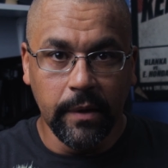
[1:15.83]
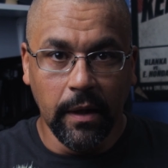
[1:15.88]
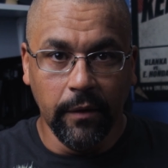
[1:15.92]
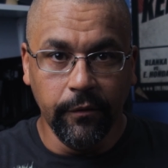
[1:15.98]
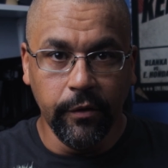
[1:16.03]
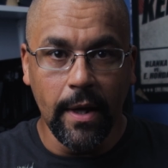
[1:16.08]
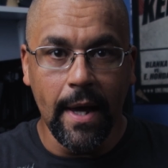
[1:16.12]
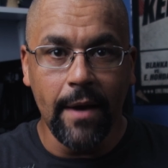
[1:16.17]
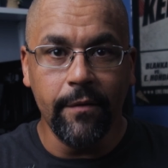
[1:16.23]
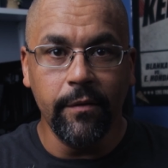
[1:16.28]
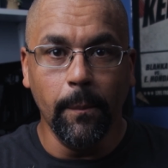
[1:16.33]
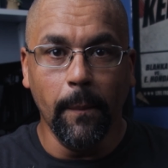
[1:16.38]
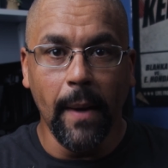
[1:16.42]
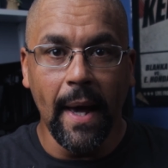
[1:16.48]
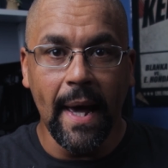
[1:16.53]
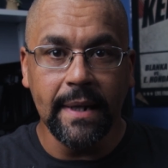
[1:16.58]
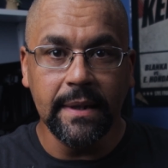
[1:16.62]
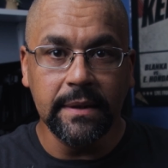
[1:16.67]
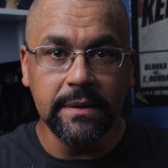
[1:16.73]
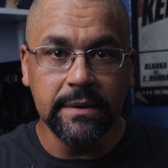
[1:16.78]
If you haven't
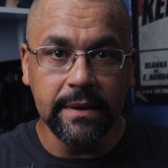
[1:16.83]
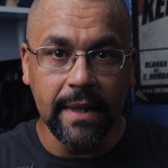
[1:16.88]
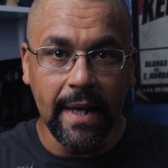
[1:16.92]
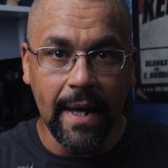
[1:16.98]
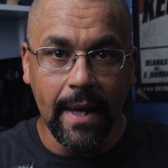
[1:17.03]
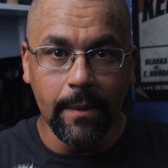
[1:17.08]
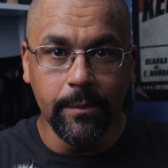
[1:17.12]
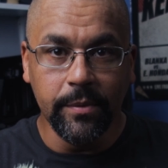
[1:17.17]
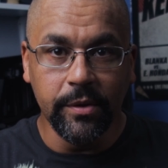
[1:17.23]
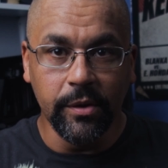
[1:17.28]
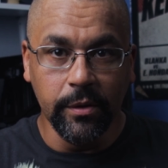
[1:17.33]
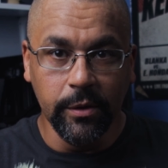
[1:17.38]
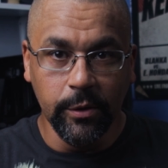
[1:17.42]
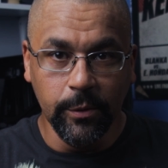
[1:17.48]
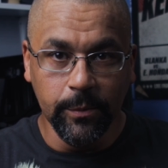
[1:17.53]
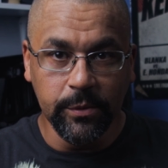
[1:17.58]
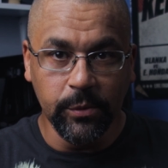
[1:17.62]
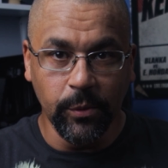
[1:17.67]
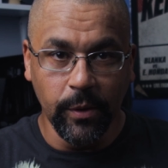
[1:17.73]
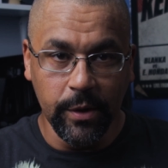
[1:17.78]
modded stabs or
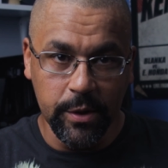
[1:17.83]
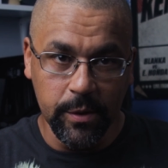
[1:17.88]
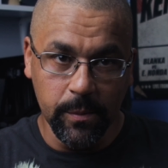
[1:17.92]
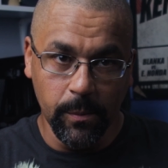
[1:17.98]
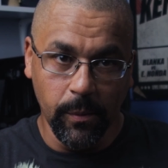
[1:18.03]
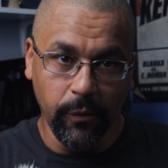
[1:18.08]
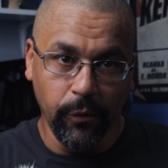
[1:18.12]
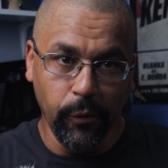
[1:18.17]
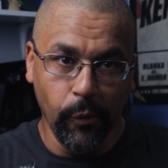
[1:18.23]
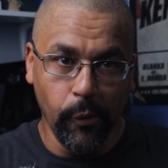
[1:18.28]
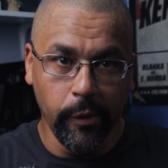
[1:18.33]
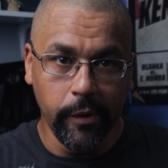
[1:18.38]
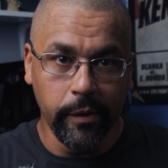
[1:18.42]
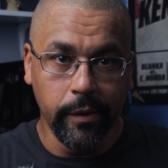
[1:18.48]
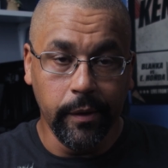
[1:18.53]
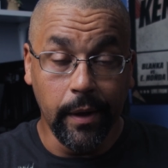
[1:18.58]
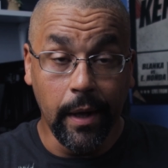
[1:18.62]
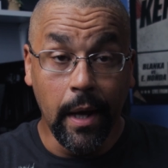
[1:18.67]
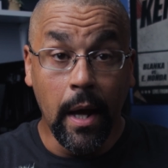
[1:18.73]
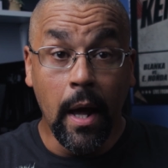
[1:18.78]
lubed switches
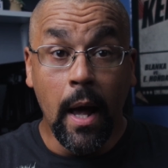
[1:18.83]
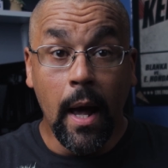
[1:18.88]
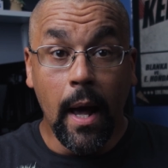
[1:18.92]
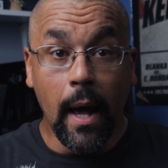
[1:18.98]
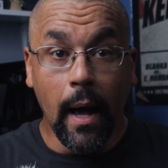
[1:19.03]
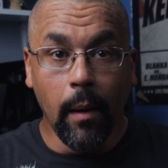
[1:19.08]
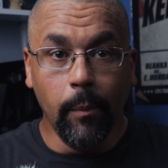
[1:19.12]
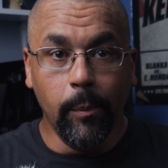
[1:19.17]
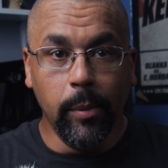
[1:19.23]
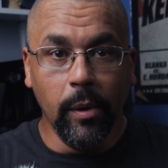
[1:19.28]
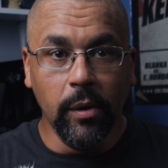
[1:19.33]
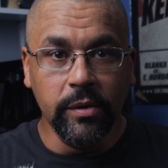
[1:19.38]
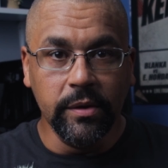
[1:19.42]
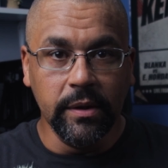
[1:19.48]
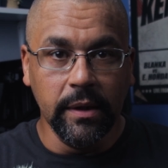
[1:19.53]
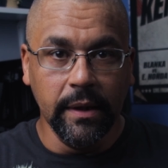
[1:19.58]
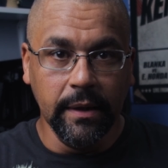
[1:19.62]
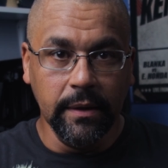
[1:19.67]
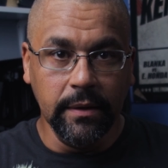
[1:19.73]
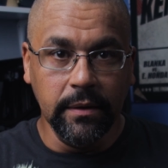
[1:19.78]
before, I'll
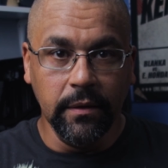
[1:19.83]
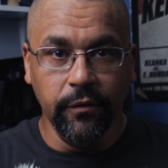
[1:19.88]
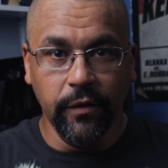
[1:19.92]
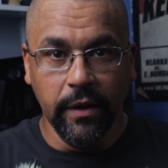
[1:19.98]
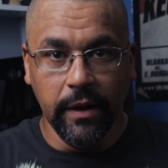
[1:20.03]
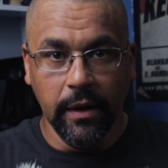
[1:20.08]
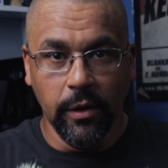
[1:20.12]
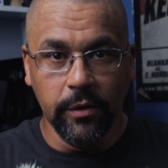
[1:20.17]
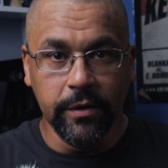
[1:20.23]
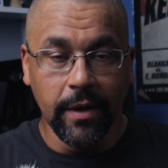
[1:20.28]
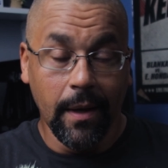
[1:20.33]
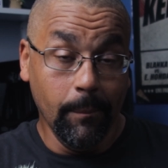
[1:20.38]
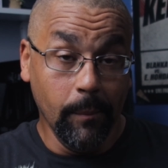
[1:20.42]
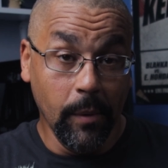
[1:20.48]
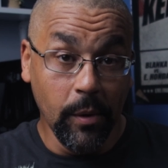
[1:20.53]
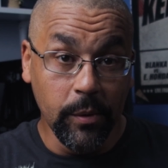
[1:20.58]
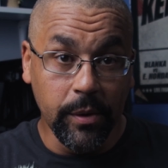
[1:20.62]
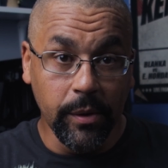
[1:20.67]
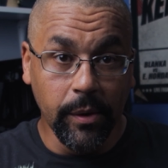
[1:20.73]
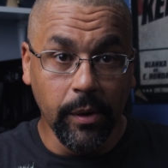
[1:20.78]
post links to videos on
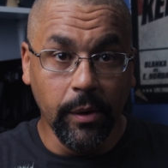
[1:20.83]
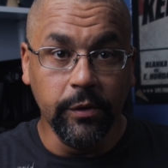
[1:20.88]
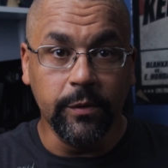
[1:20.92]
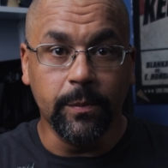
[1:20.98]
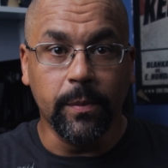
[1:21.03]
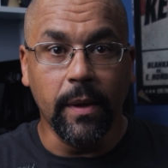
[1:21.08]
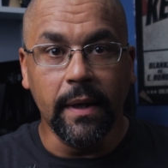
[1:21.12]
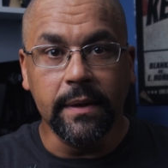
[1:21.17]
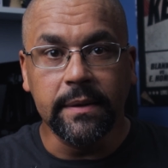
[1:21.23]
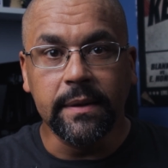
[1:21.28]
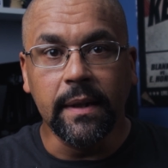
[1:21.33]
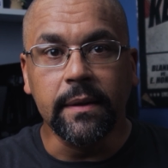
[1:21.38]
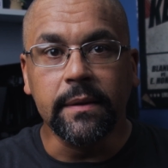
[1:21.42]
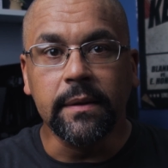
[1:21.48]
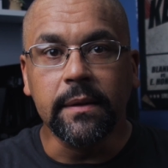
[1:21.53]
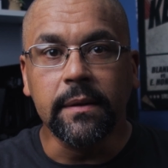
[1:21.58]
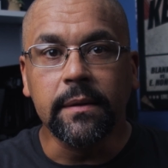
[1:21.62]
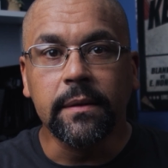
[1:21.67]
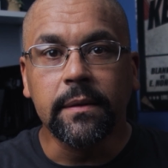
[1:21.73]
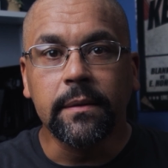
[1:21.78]
both of those
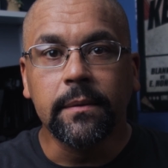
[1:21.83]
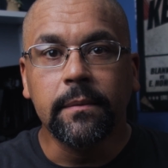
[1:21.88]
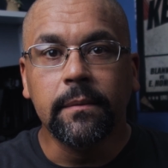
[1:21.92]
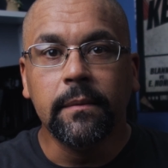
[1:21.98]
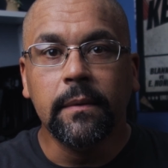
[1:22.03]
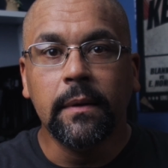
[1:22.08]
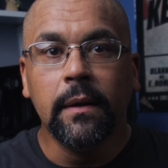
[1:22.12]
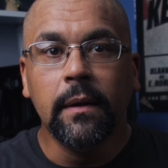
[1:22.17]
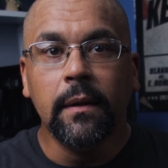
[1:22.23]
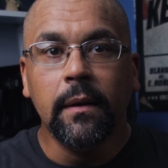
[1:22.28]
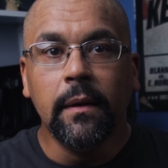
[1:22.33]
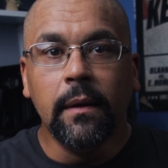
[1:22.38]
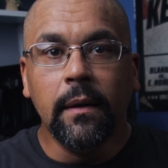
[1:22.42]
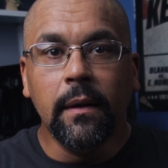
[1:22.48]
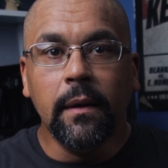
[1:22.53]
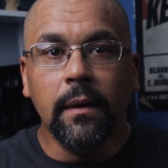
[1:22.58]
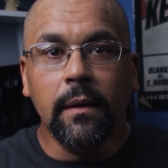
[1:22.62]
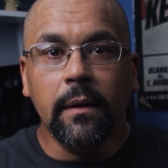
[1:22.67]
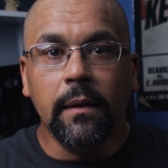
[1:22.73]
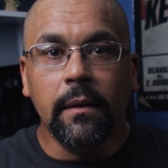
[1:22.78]
processes.
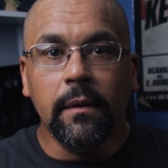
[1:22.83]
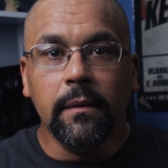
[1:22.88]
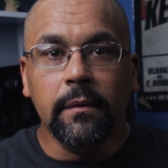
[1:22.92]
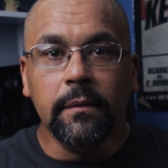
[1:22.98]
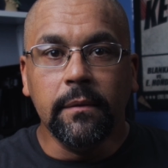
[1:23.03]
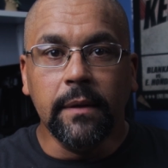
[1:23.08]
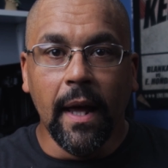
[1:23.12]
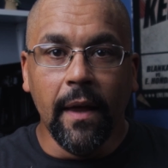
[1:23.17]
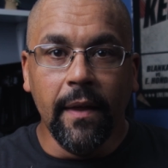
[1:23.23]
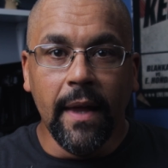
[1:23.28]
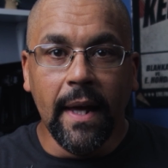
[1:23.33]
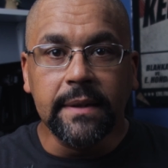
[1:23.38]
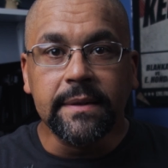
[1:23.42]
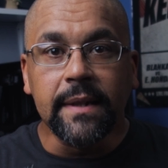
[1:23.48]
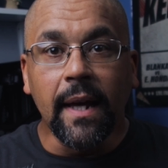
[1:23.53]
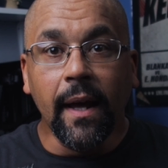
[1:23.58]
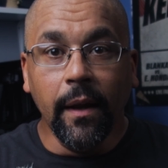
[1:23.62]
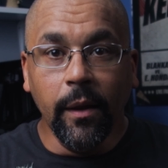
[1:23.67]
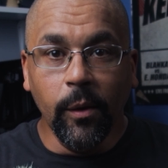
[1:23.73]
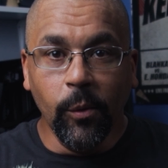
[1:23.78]
Now that's
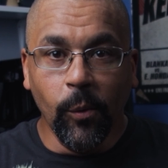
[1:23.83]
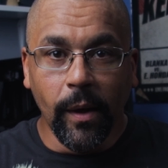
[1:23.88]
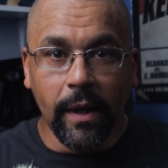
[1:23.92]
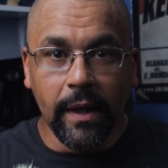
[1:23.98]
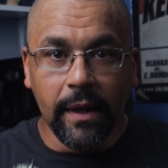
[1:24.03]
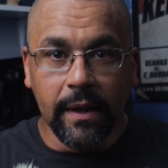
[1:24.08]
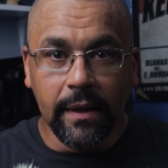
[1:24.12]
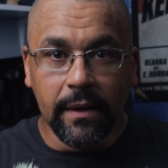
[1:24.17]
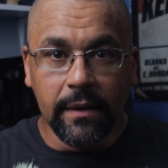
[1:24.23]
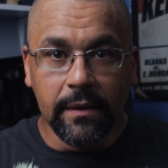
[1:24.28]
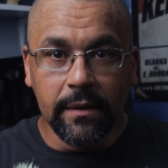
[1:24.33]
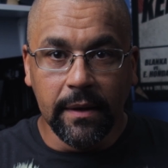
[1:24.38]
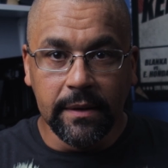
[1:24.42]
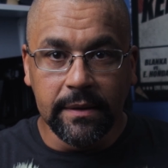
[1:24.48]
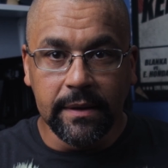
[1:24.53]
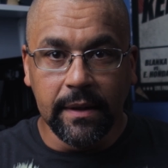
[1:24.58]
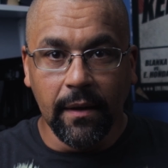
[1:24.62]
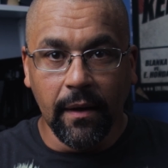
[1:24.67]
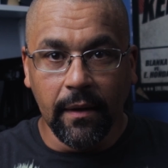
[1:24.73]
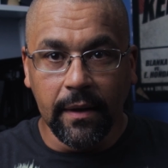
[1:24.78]
out of the way,
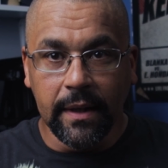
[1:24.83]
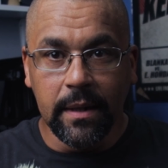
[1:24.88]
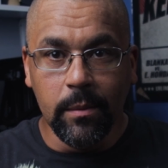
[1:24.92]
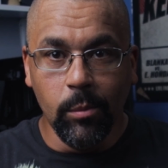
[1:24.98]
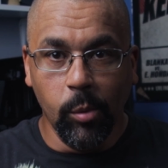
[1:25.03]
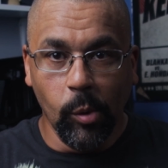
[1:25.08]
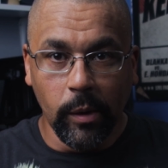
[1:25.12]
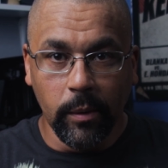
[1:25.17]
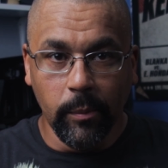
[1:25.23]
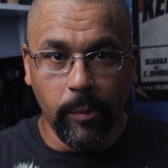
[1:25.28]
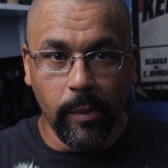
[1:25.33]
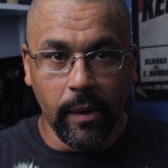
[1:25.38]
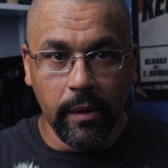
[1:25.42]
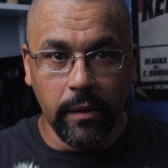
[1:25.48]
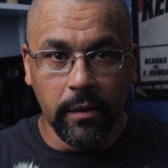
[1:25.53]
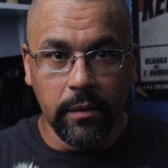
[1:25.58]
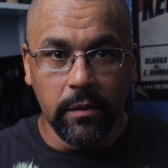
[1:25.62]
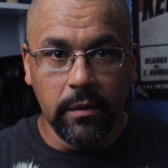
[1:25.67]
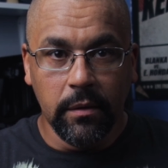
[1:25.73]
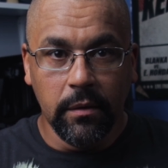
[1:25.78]
let's get our keyboard
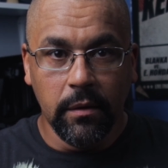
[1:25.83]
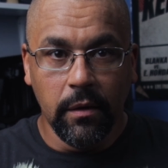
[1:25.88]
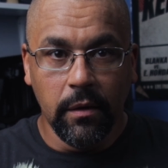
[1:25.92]
apart.